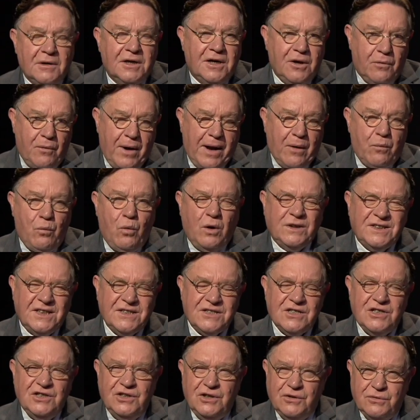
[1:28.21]
Correct. What does
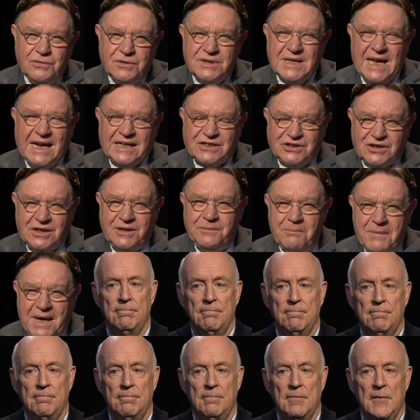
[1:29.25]
news actually
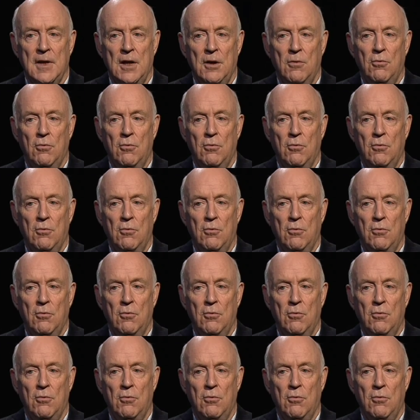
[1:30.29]
mean?